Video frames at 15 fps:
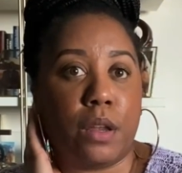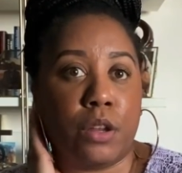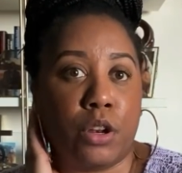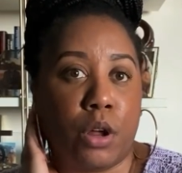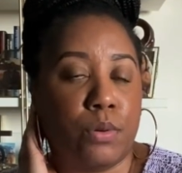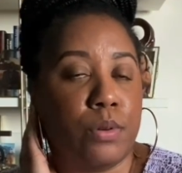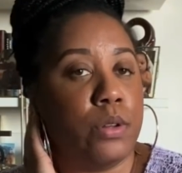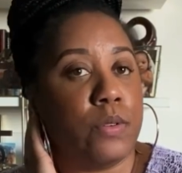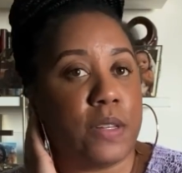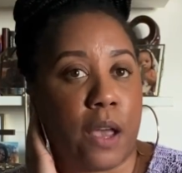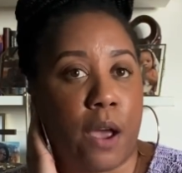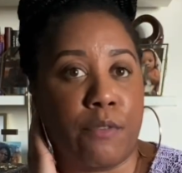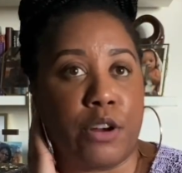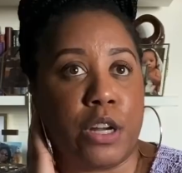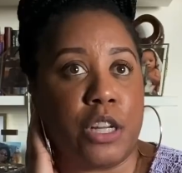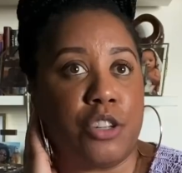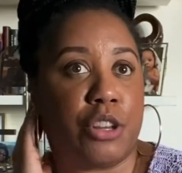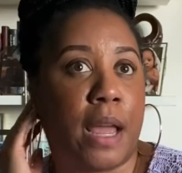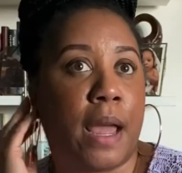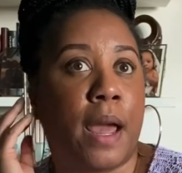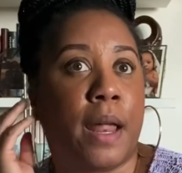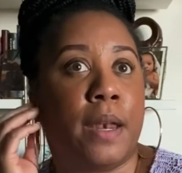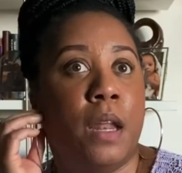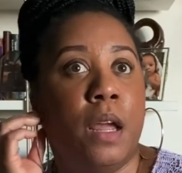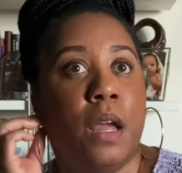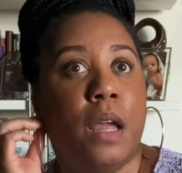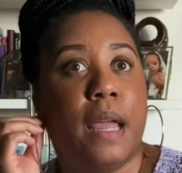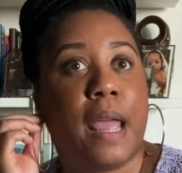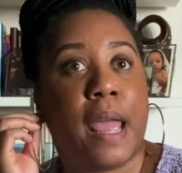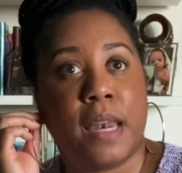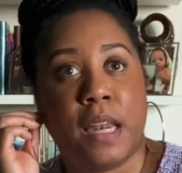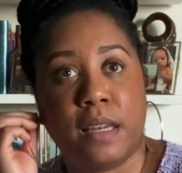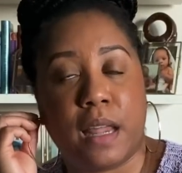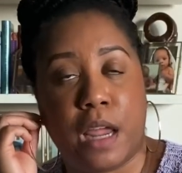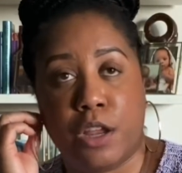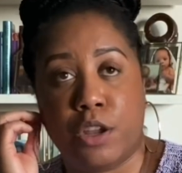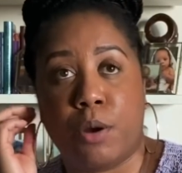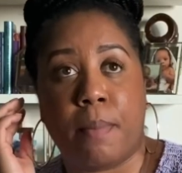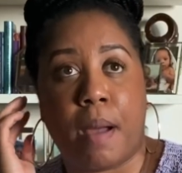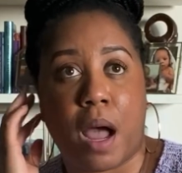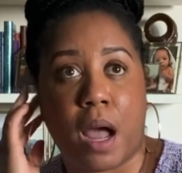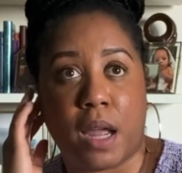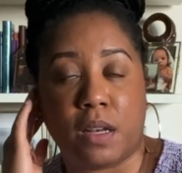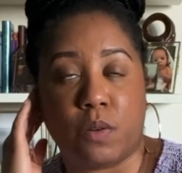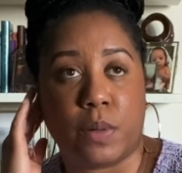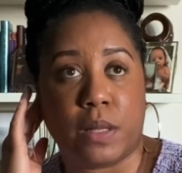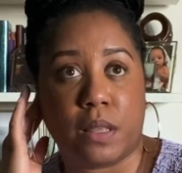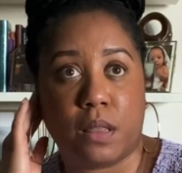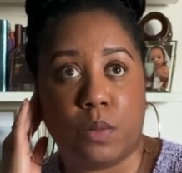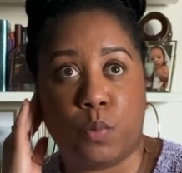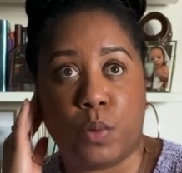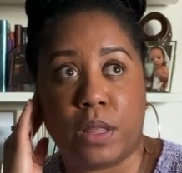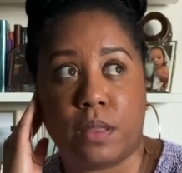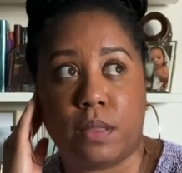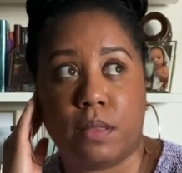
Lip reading: you know, news coverage and inundate your mind with